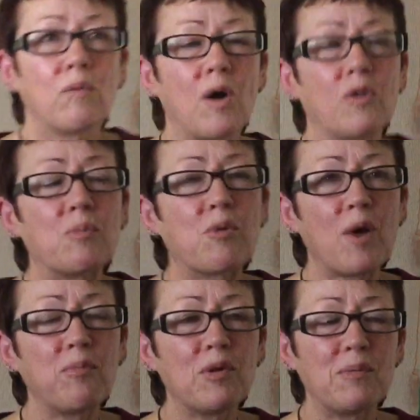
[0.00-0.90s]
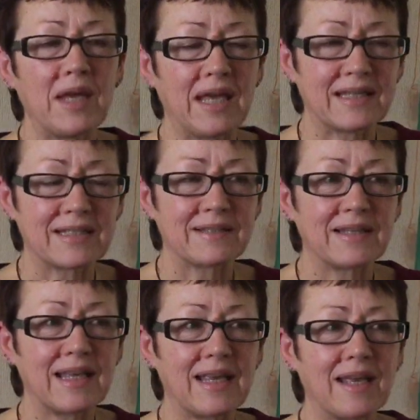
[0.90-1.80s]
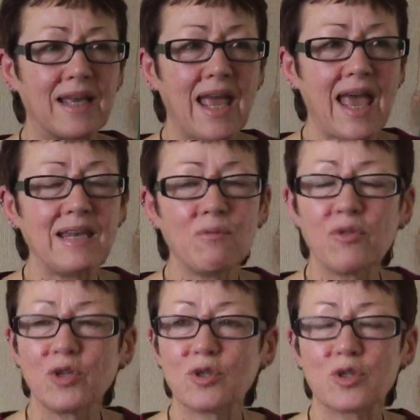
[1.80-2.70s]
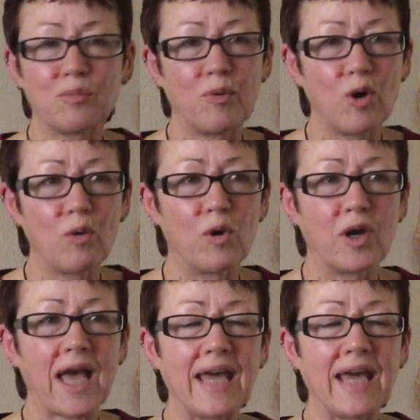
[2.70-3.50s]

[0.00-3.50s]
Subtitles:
Well, the problem is anyone that does support work,